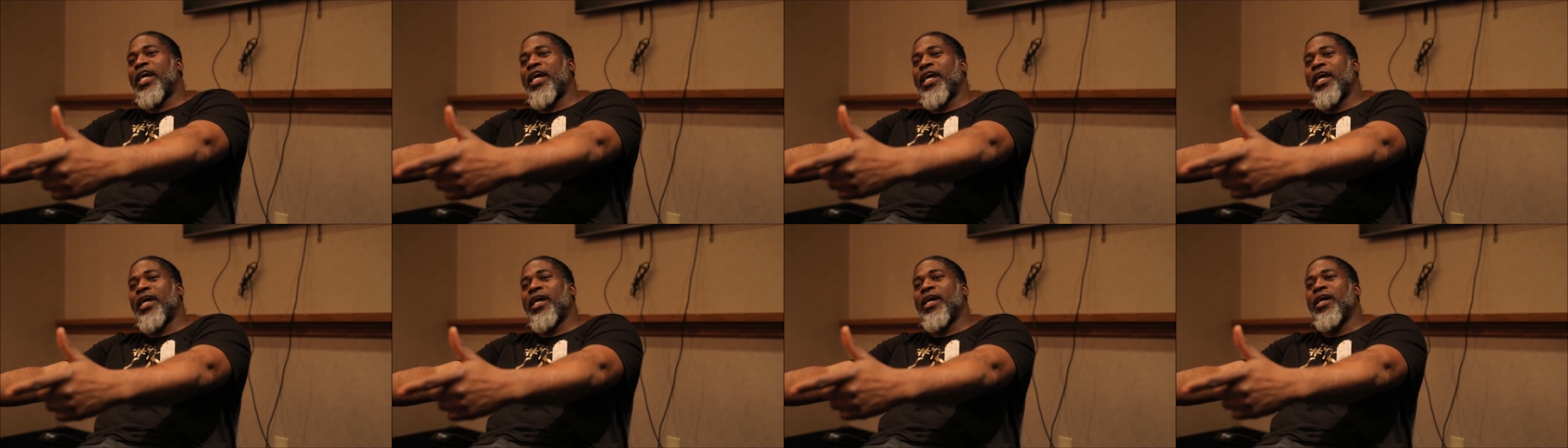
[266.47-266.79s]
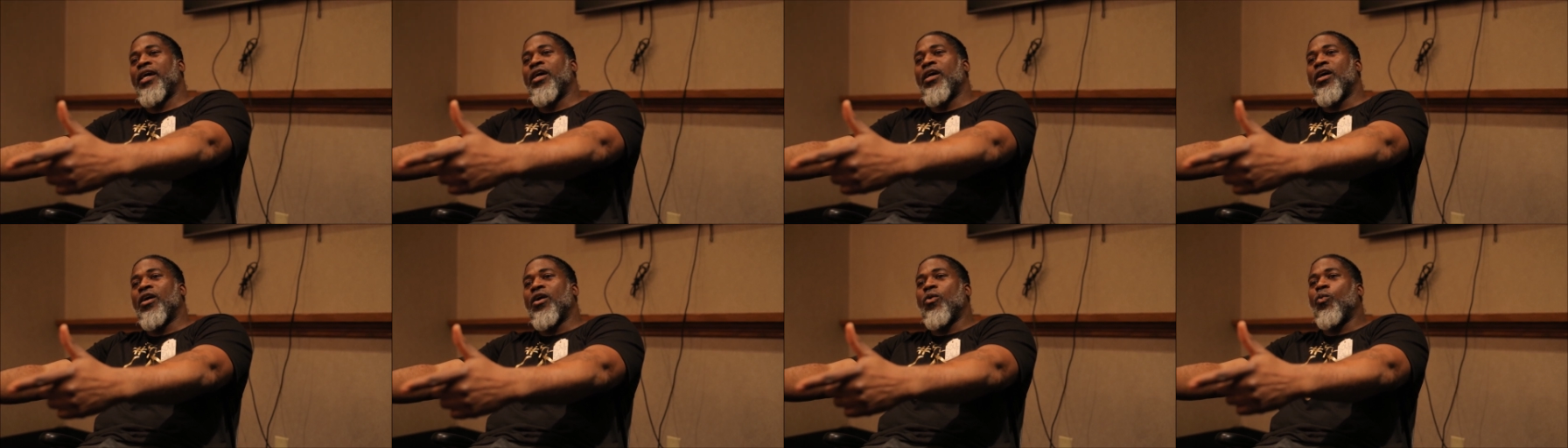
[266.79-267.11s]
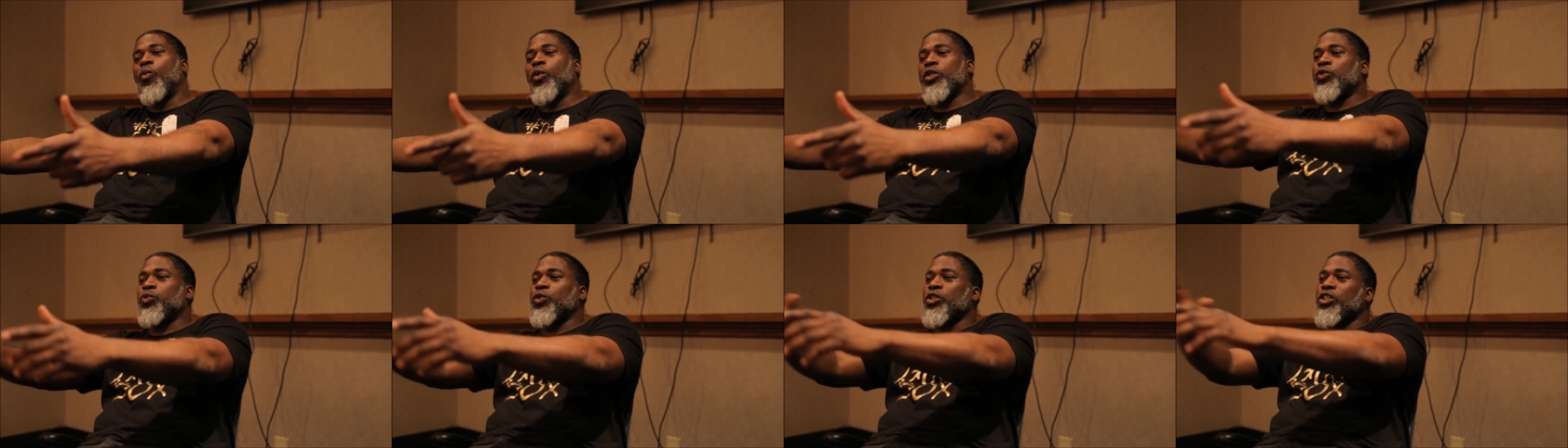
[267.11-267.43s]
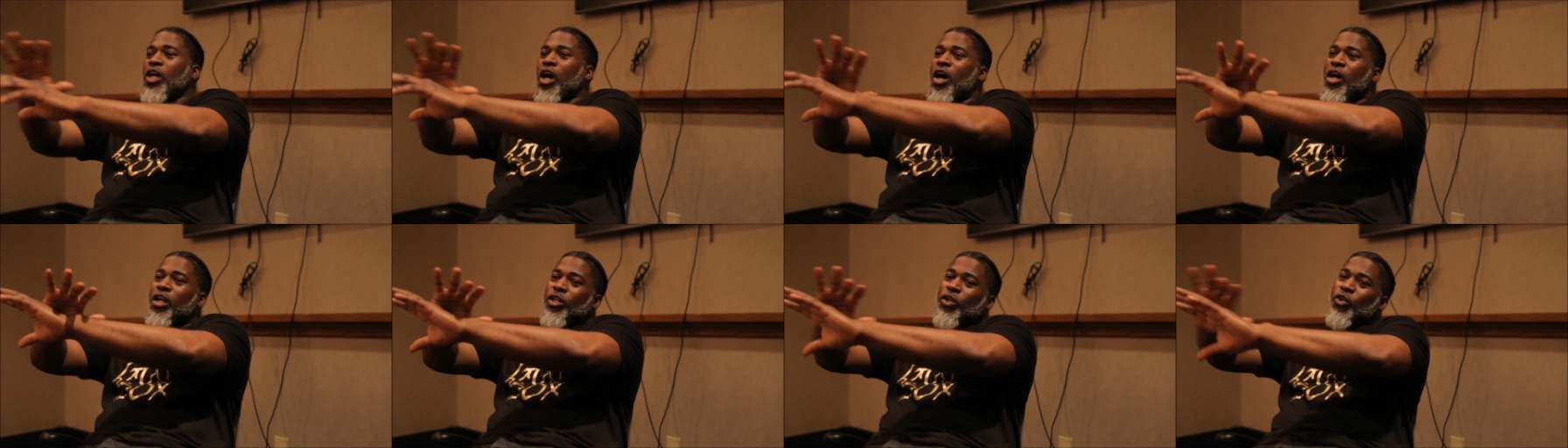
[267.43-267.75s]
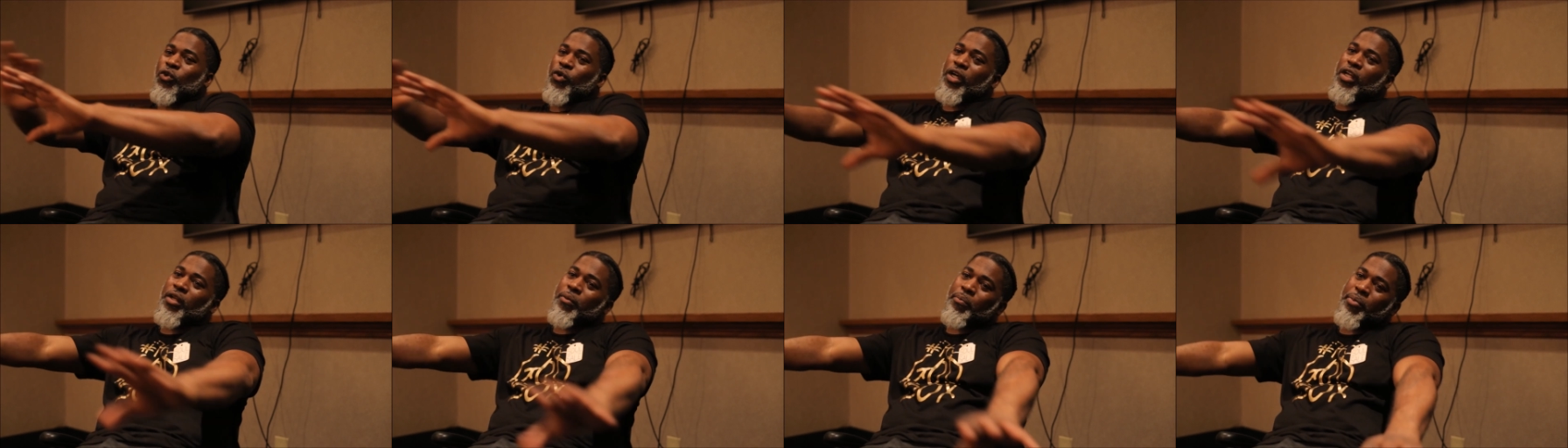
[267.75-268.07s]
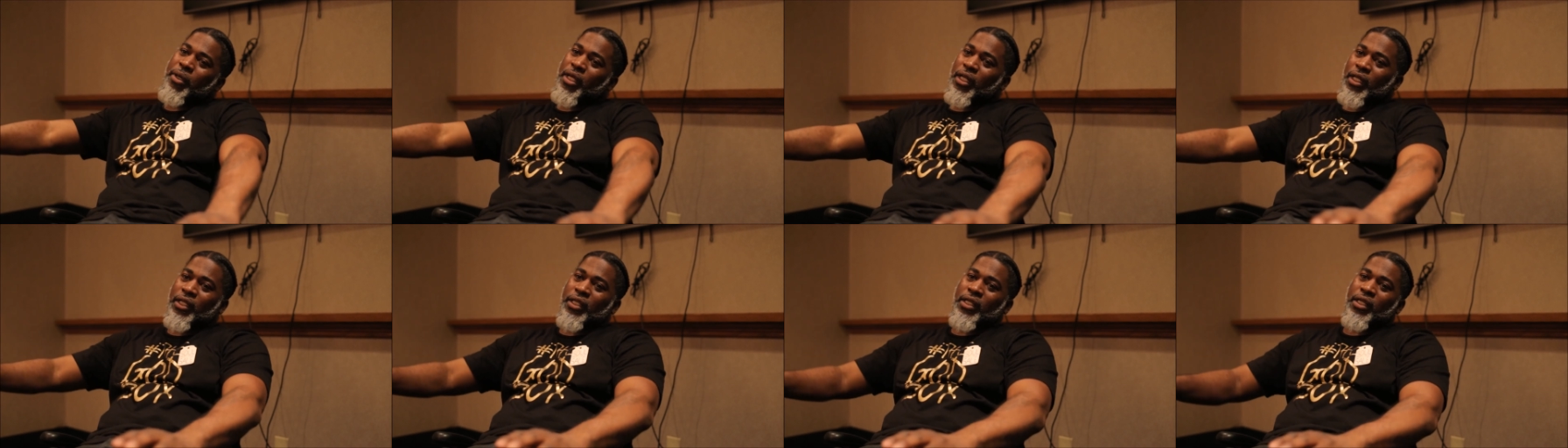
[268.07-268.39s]
had, hmm. which was all the
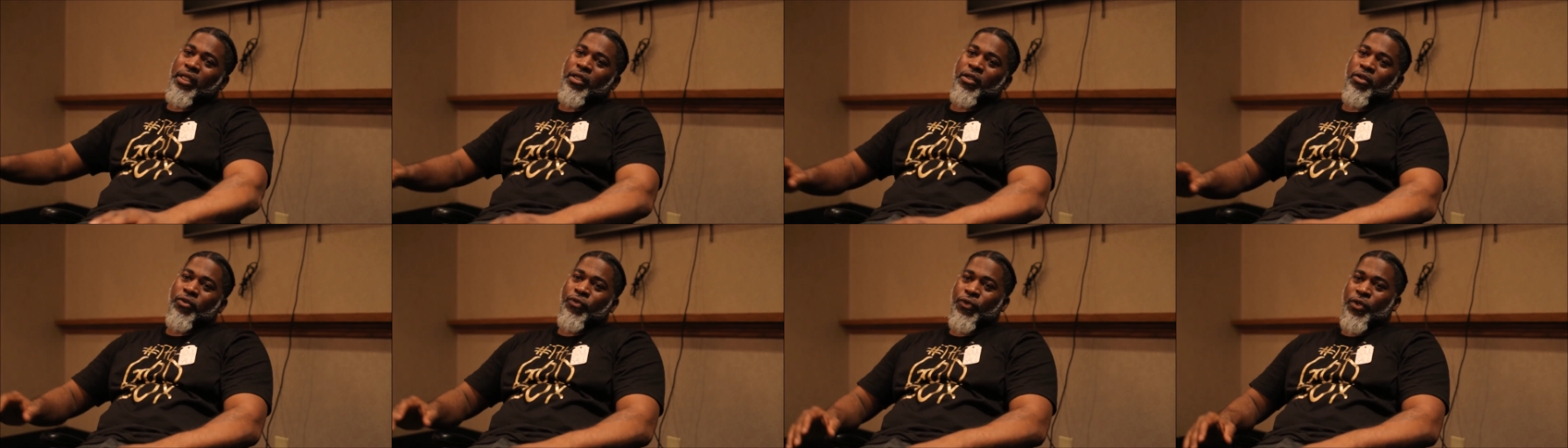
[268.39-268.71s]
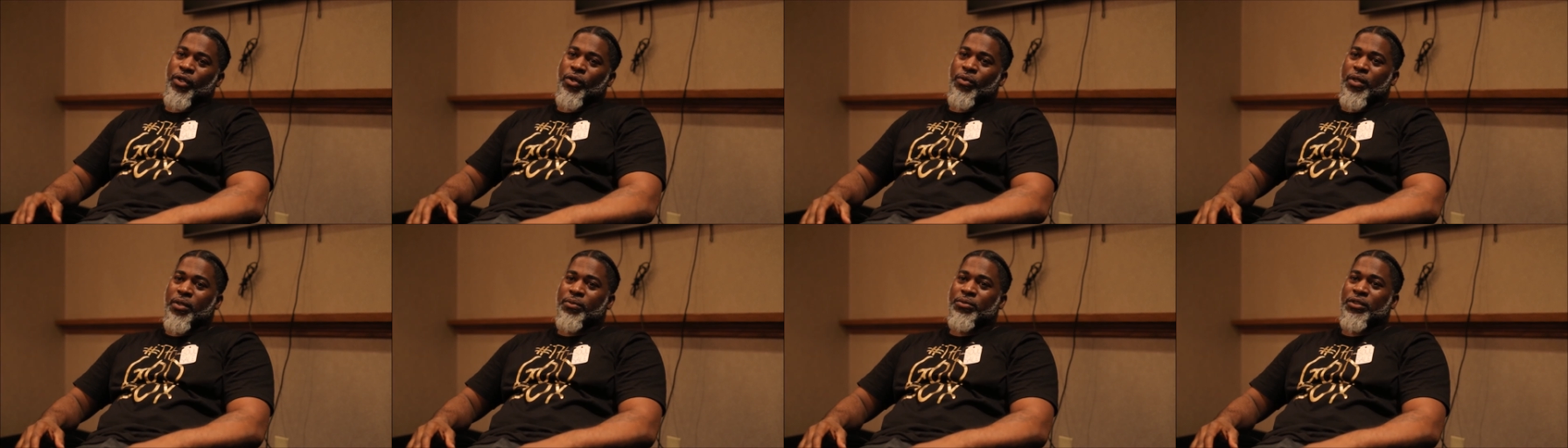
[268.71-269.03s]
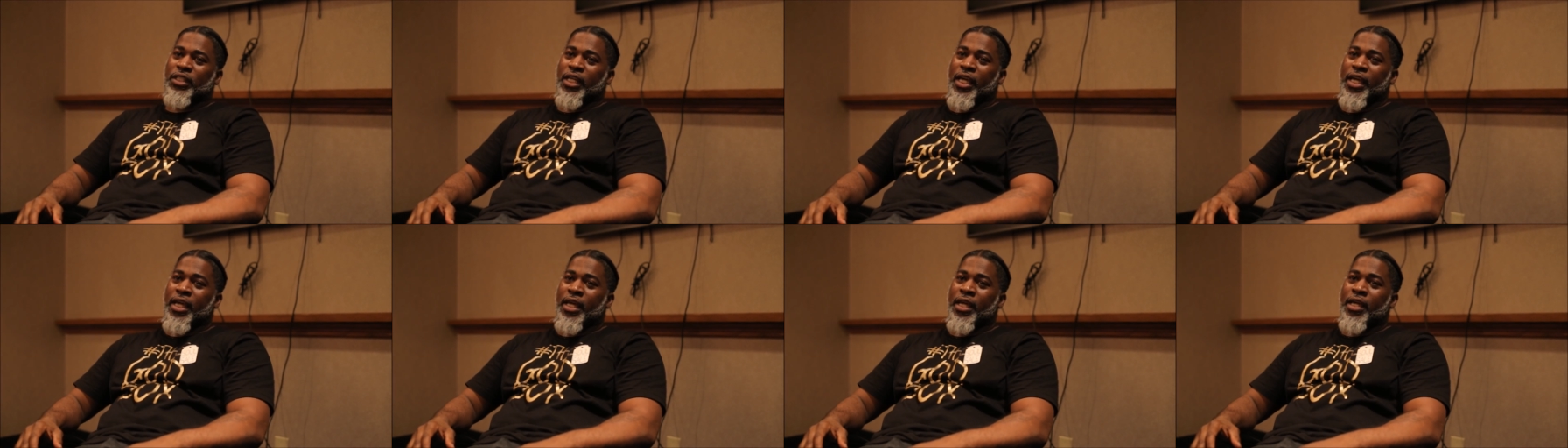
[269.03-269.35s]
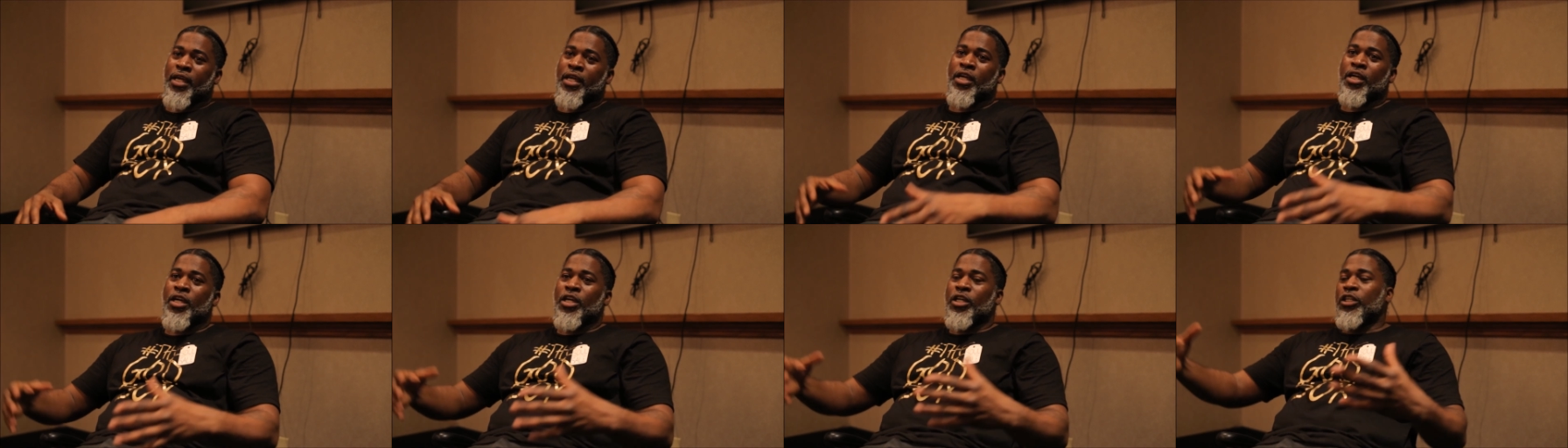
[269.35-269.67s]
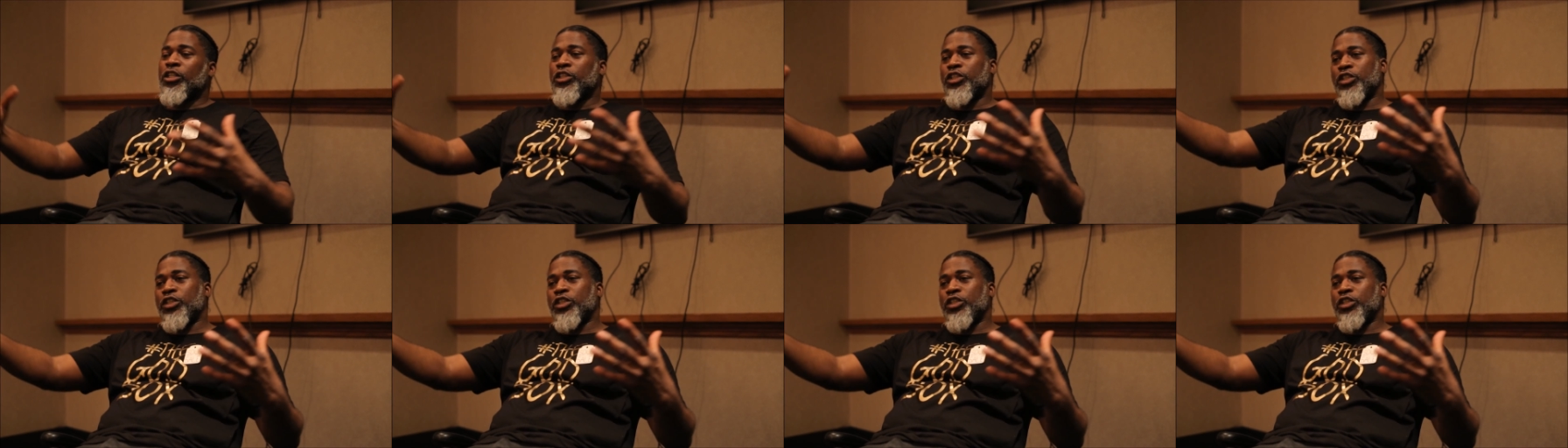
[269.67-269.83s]
credibility. You feel what I'm saying? Hmm.